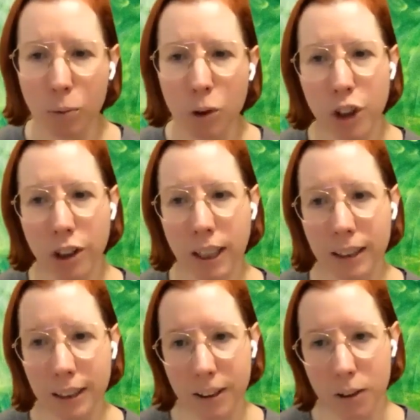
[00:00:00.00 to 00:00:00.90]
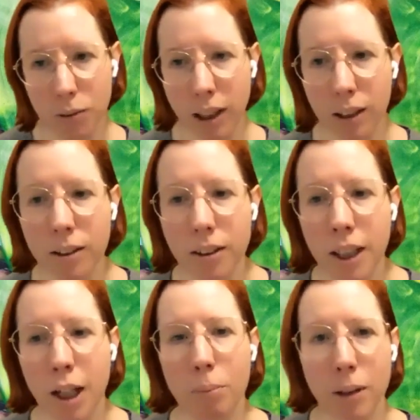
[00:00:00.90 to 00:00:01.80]
And we'll share that link as
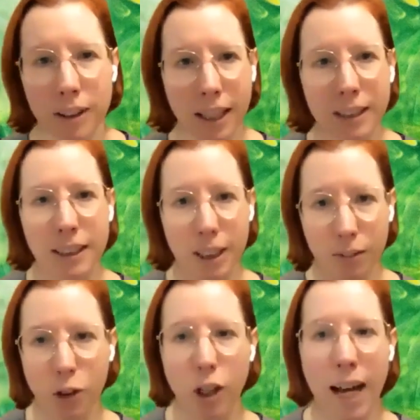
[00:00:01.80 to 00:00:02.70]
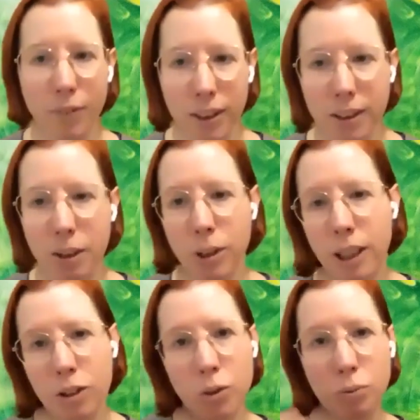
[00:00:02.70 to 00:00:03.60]
well. But that's like if you're having someone
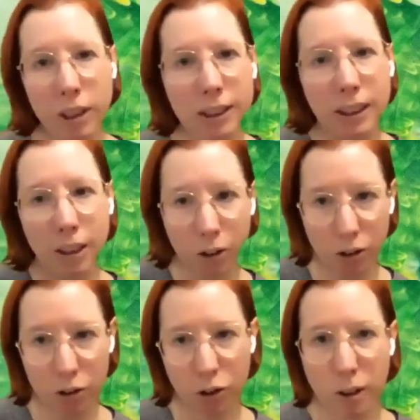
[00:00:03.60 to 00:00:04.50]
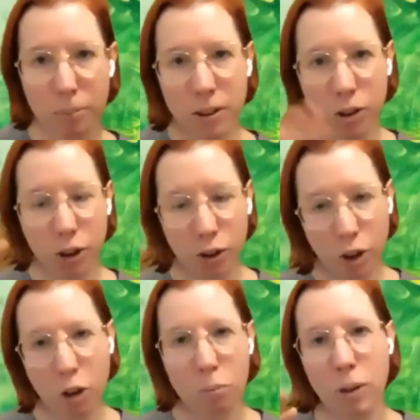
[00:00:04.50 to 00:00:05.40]
else resell your trips, and so you're
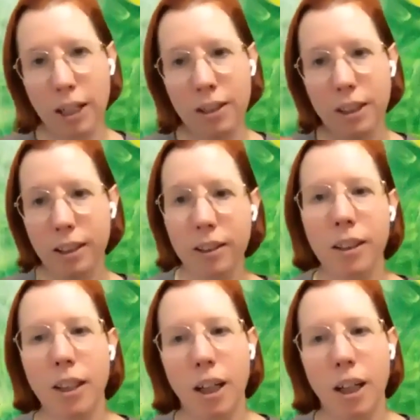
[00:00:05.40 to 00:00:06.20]
co-branding,